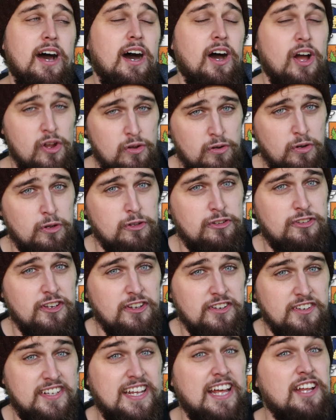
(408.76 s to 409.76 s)
I hope
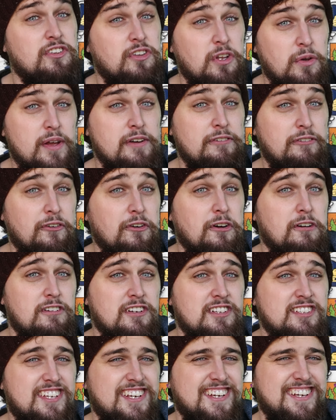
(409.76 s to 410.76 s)
Luton can do it for
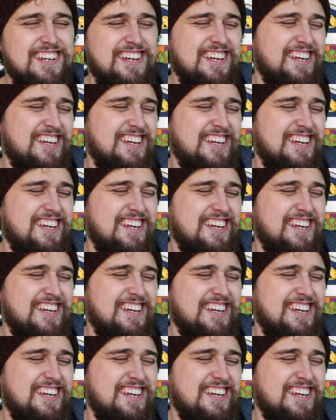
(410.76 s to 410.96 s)
us.